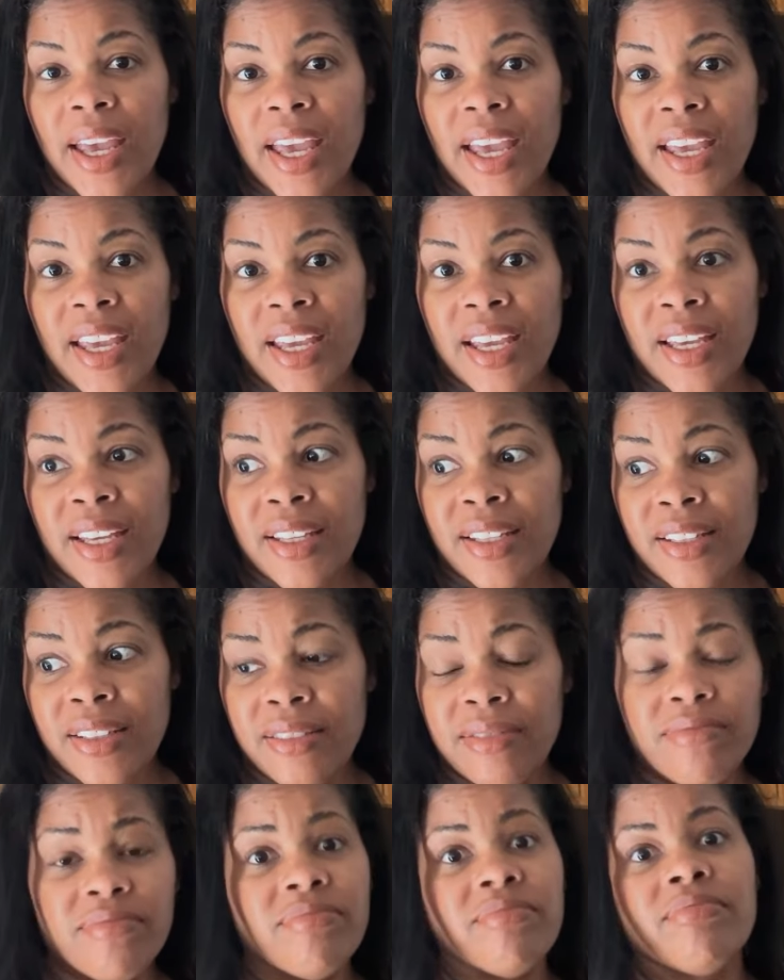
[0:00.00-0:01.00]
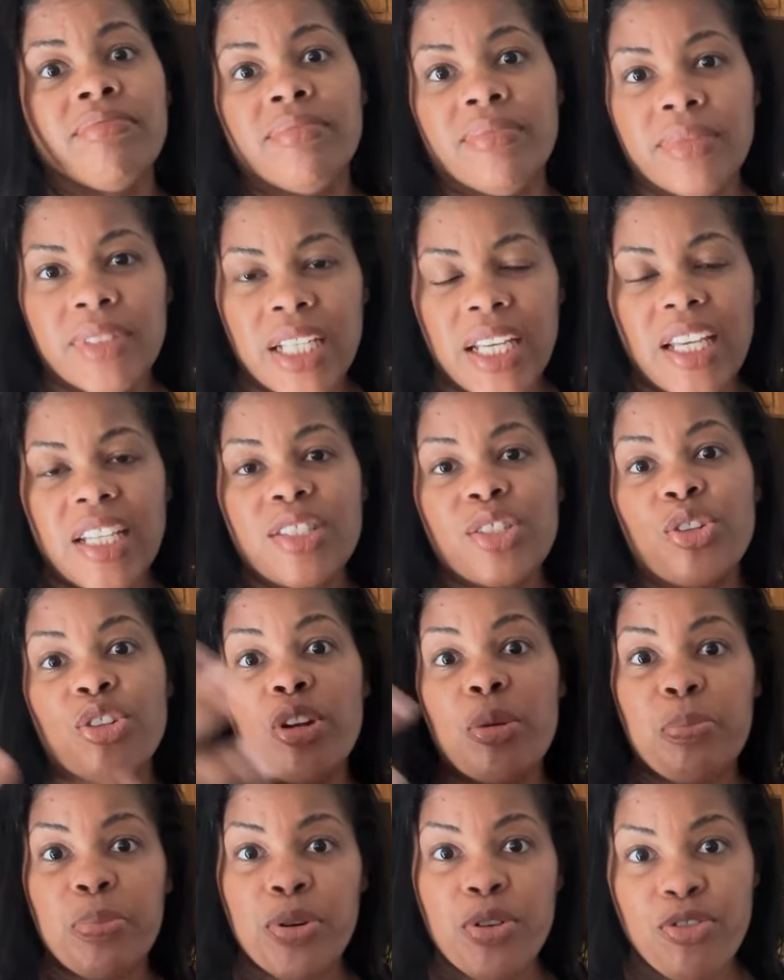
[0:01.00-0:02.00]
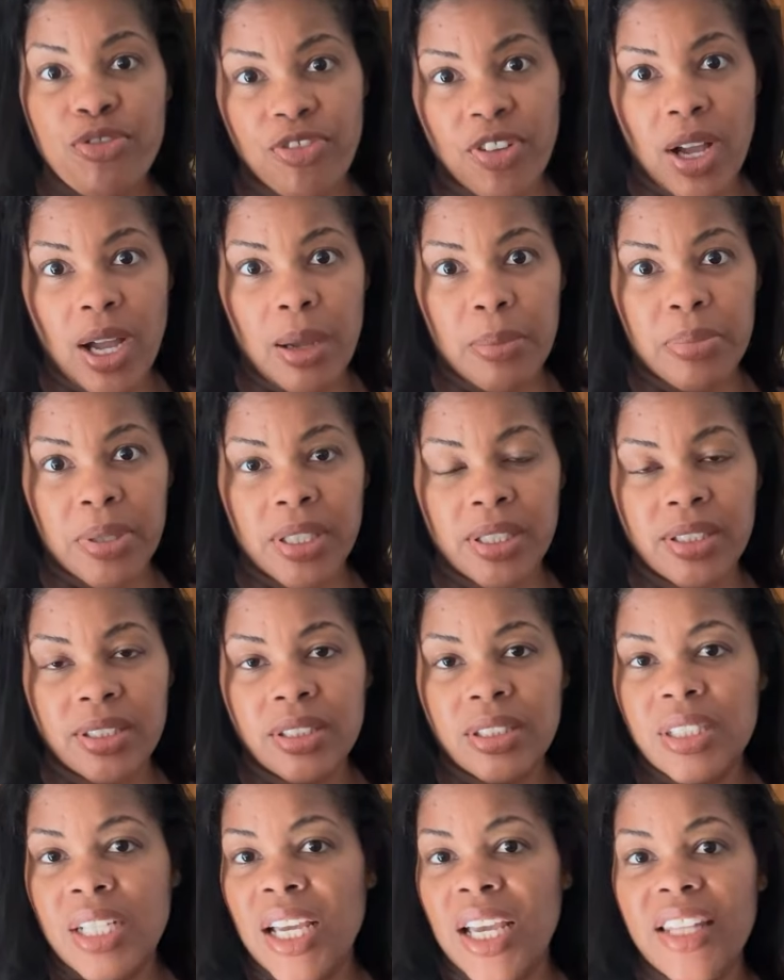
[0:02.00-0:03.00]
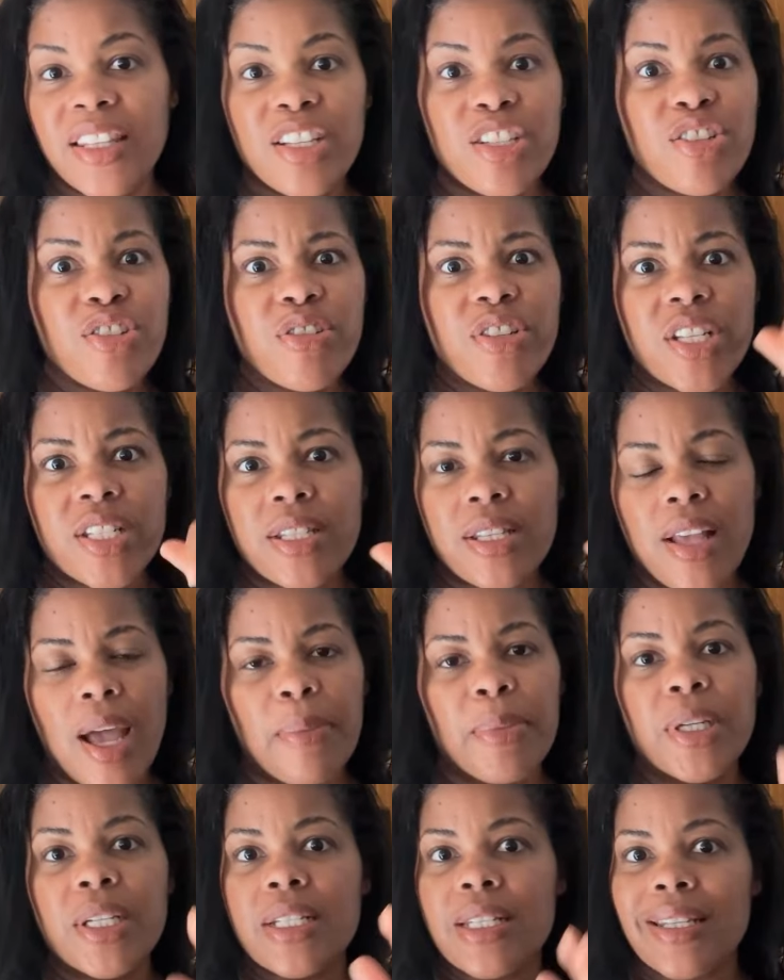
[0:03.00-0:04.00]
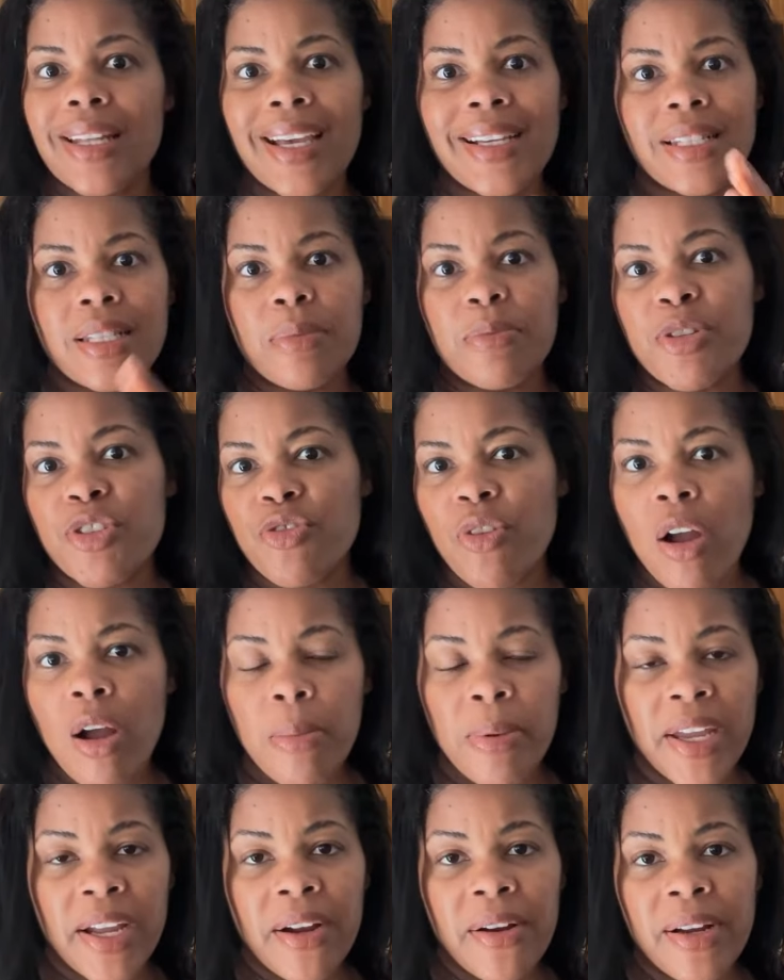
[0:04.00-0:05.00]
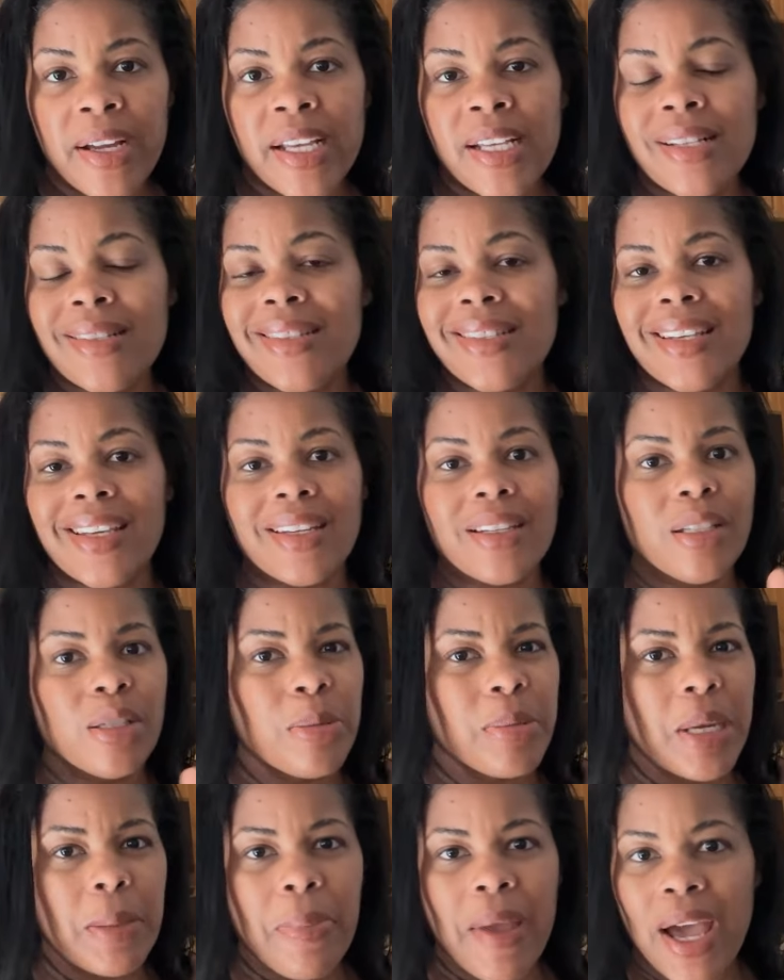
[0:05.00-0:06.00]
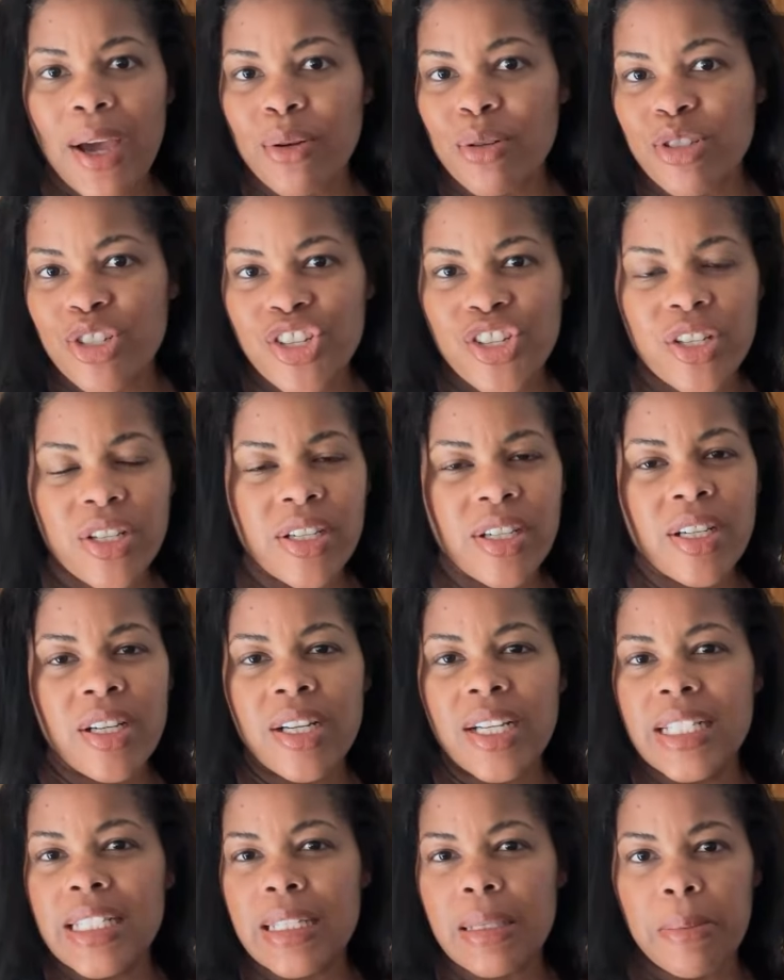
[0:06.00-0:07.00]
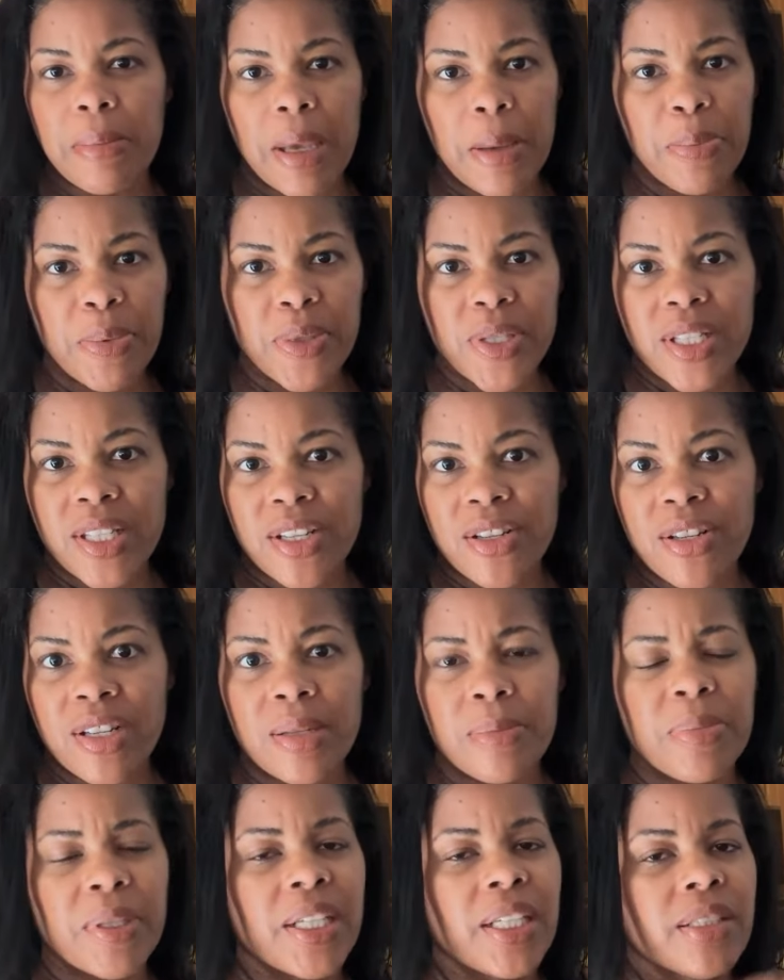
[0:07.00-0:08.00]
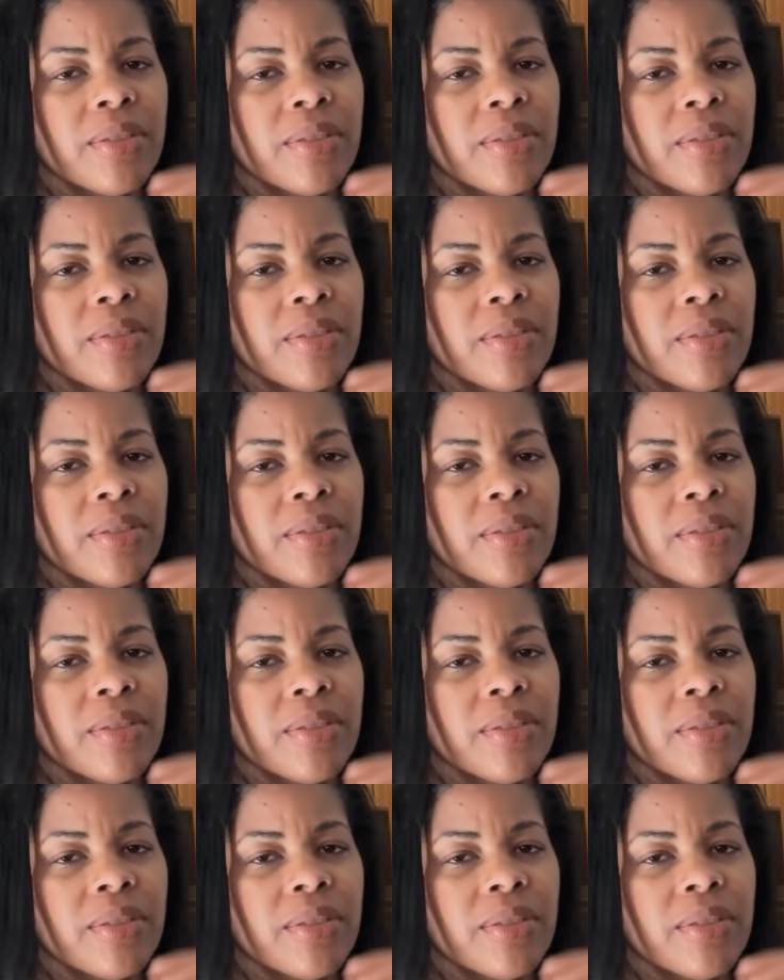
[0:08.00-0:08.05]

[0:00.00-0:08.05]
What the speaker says: and it's gonna poof up. And then I'm gonna slice some strawberries, get a little bit of powdered sugar and some maple syrup.